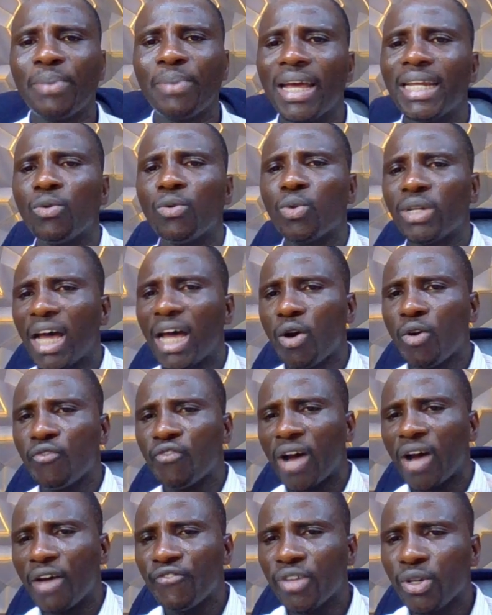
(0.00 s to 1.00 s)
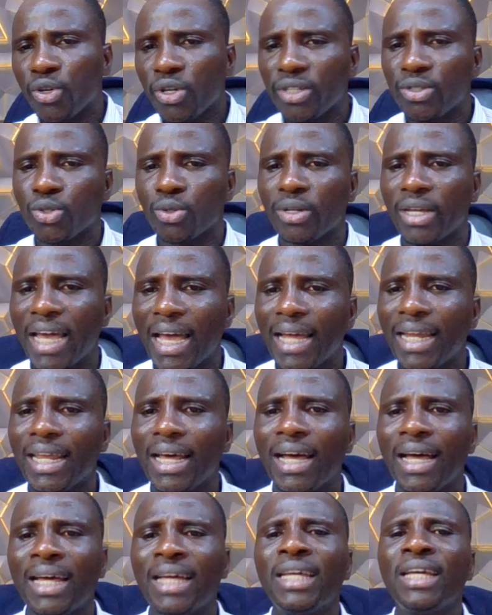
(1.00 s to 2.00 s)
Then we'll now overview it
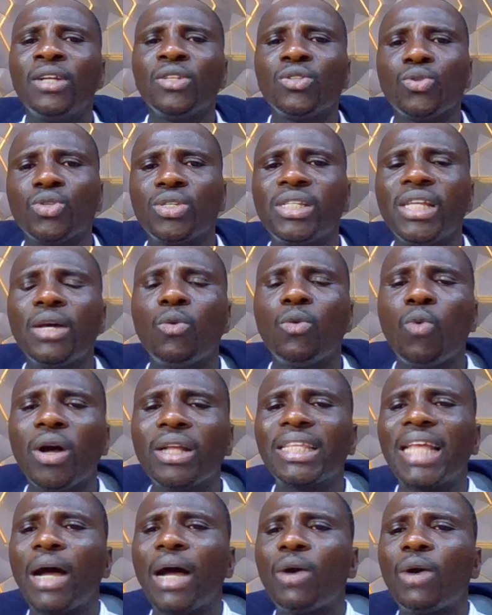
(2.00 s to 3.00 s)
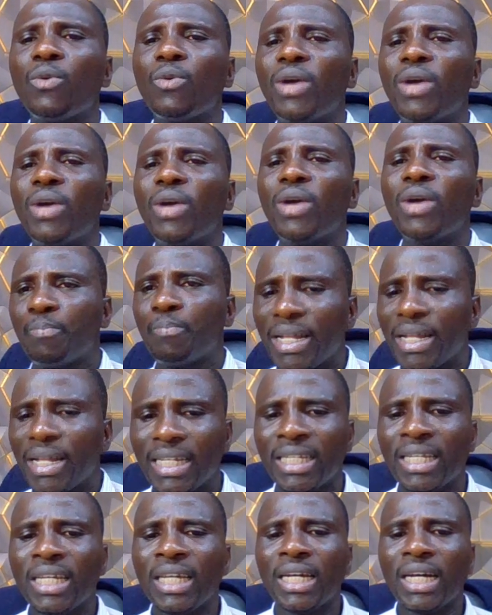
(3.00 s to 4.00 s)
together to say what are we
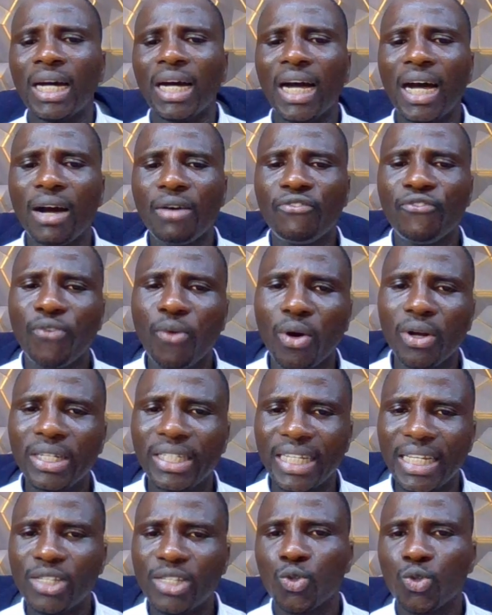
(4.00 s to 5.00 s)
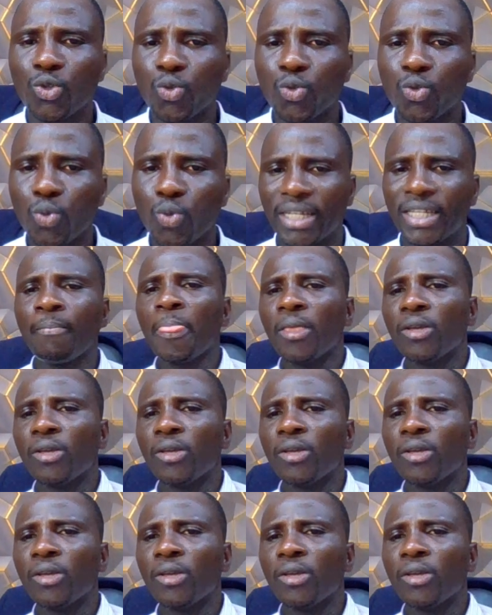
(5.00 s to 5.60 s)
expecting for this week.